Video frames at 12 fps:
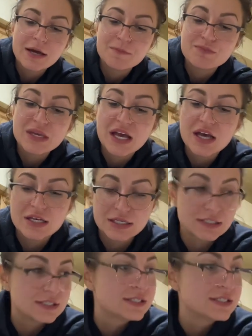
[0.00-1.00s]

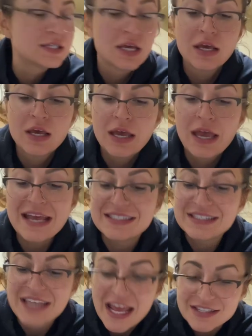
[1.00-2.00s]
because it
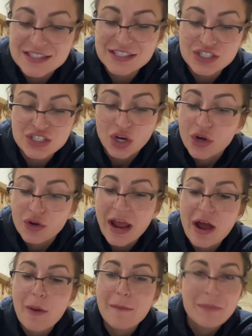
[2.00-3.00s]
tends to turn
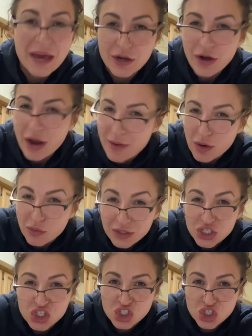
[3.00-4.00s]
out better. I'm not
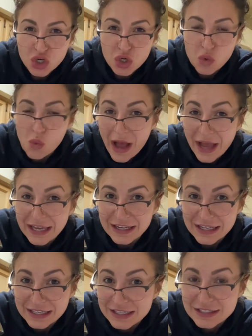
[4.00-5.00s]
really sure why it
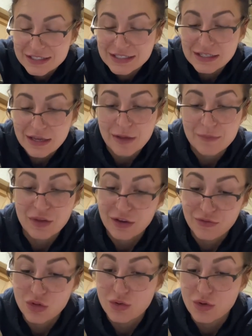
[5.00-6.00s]
is. And
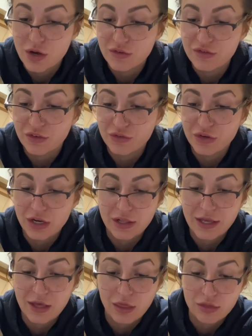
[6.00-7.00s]
if you know, feel free to
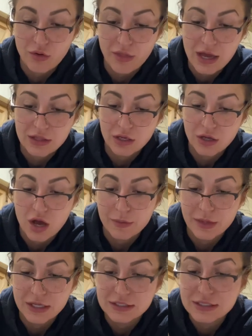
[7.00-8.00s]
like throw that in the
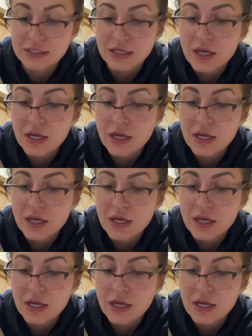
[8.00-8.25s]
comments.